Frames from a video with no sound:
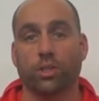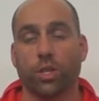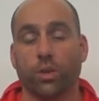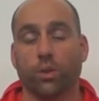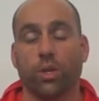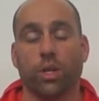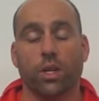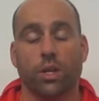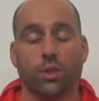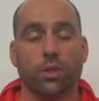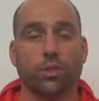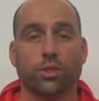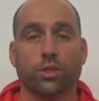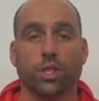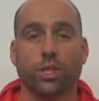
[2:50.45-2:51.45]
So
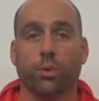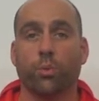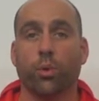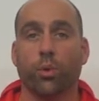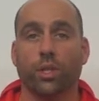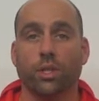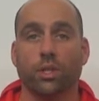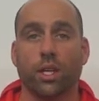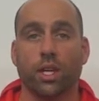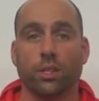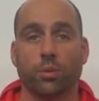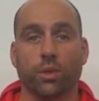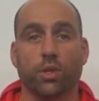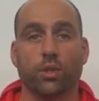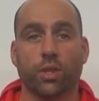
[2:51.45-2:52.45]
those are disappointing
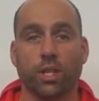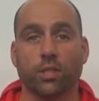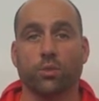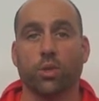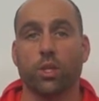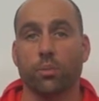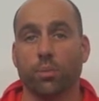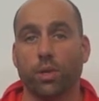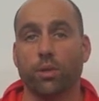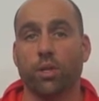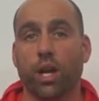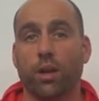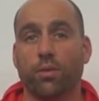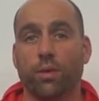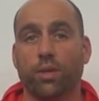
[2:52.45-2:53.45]
things, but they're things we can
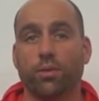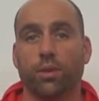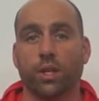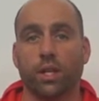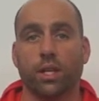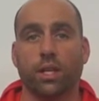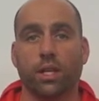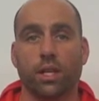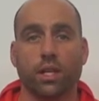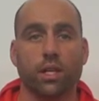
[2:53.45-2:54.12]
build off of.